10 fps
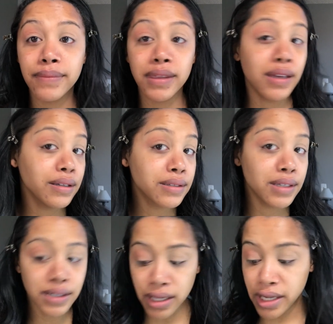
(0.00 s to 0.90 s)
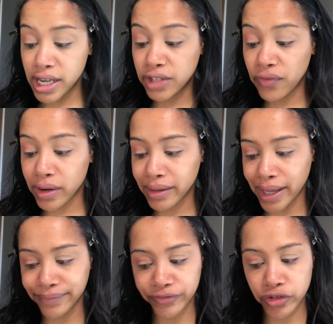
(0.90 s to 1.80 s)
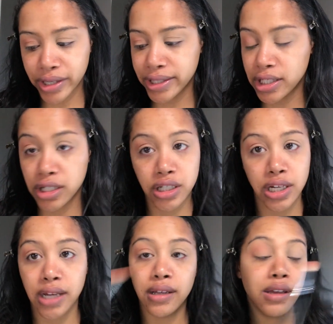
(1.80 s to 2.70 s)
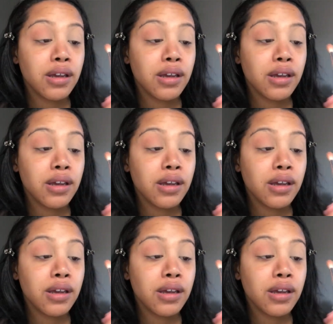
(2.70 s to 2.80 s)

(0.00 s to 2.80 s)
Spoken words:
thing, see? It's very light, transition shade.